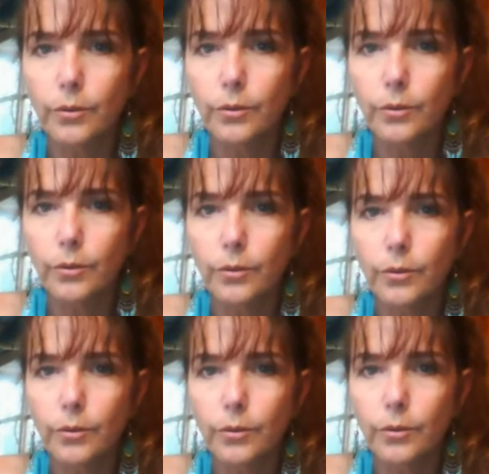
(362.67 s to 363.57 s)

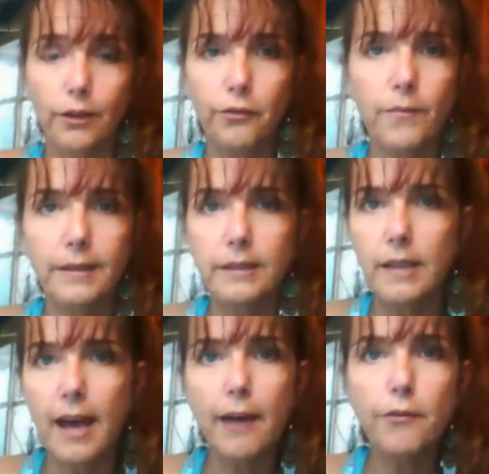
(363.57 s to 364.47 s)
shield it from
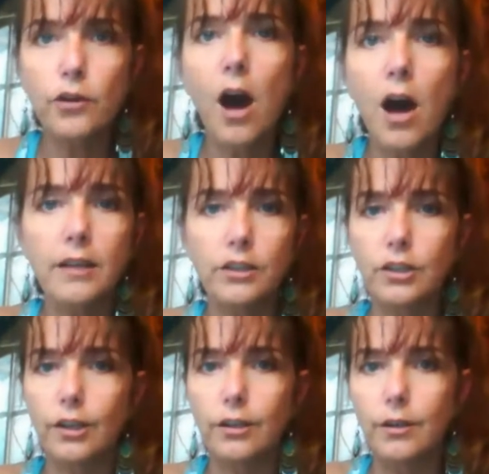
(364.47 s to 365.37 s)
this ever
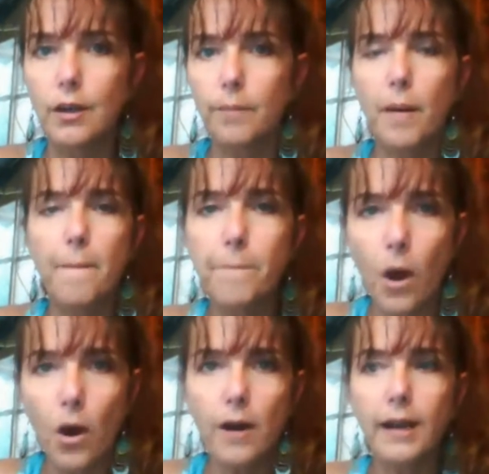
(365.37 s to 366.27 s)
constant
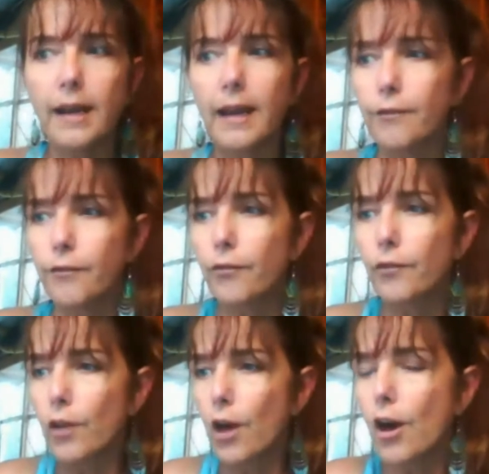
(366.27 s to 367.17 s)
bombarding and
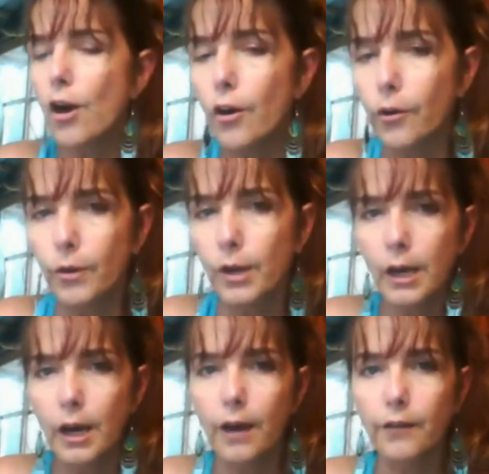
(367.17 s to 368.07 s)
flow
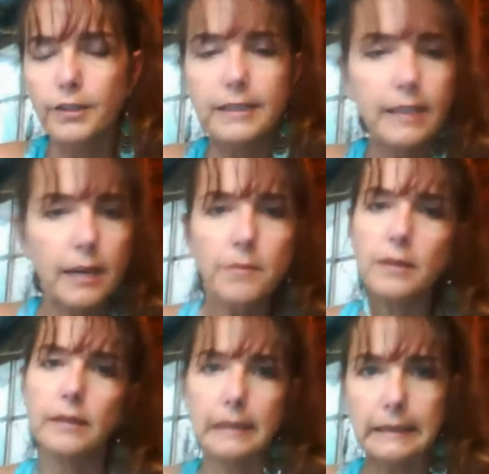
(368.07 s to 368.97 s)
of
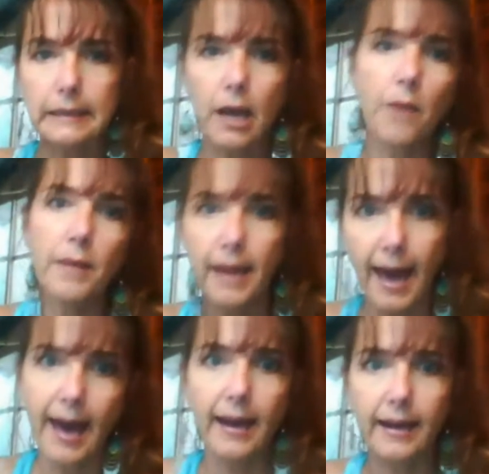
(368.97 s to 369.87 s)
stimulus coming
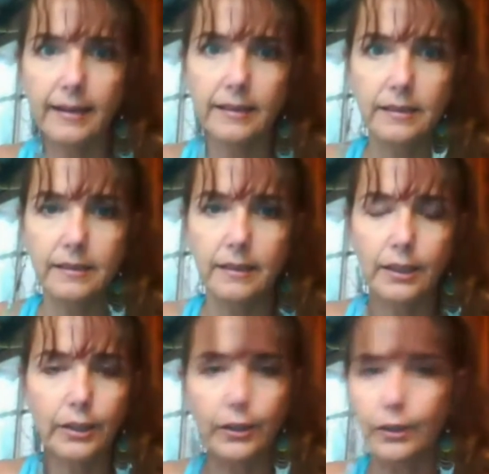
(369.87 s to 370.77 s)
at us,
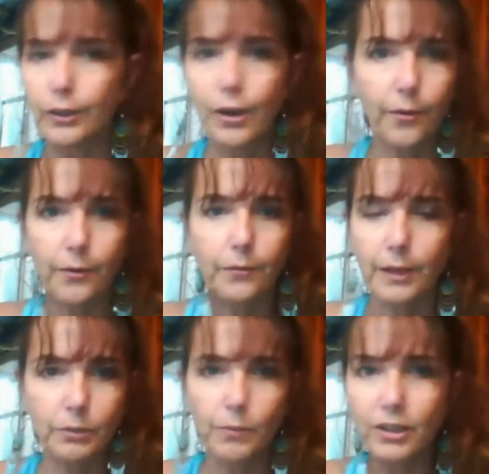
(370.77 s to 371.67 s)
you know,
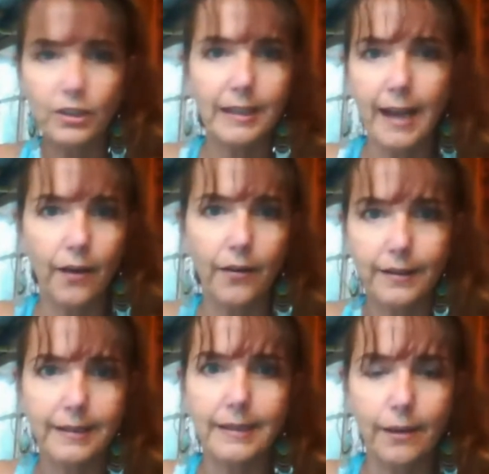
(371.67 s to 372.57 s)
especially now
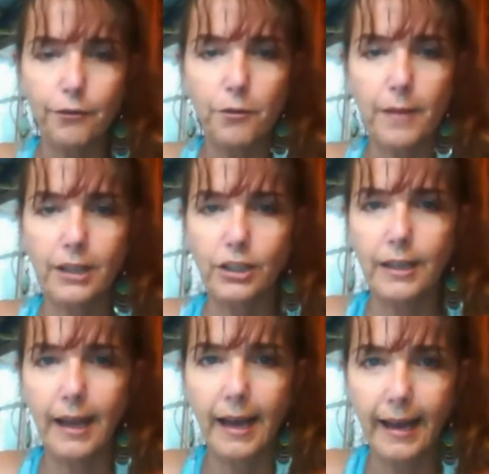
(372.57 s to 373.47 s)
in this
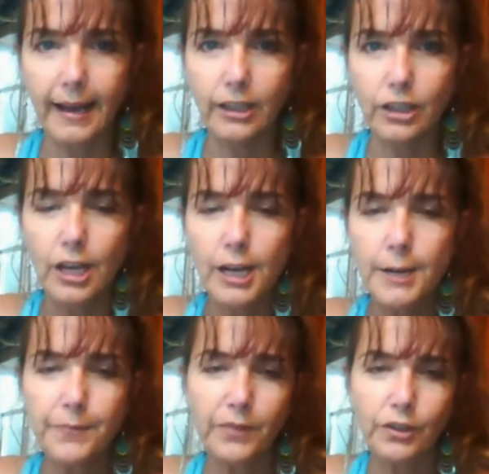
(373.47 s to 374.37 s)
information age,
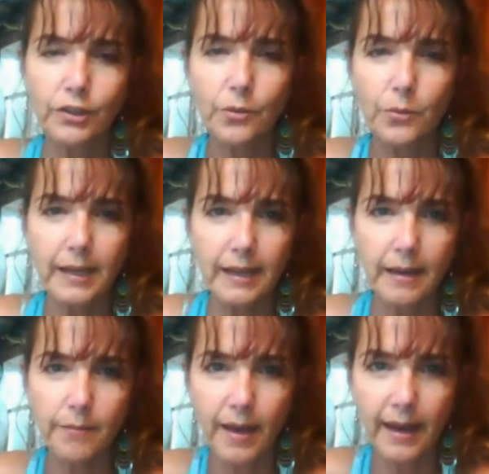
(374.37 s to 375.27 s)
so that we can
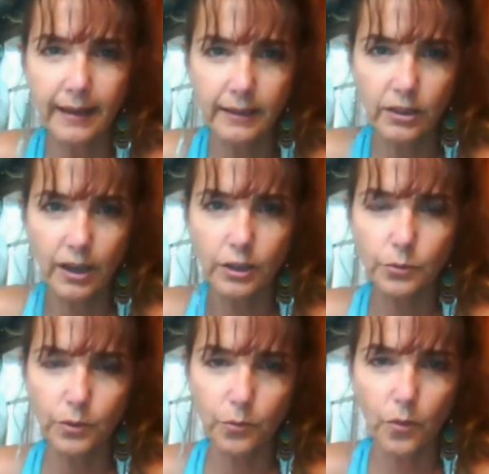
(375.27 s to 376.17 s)
get back in touch
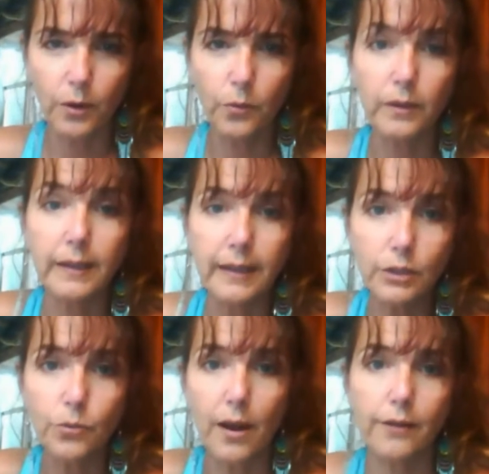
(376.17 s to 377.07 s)
with what really
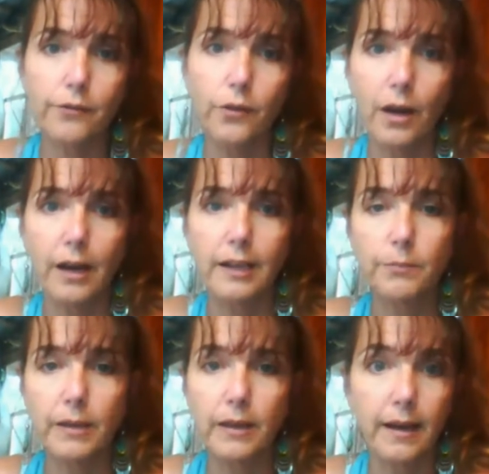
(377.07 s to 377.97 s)
is right for us,
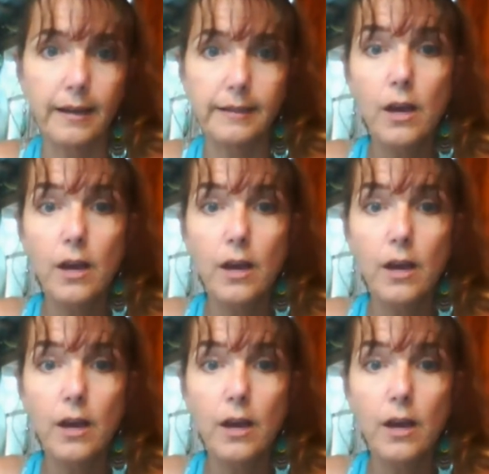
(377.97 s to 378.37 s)
because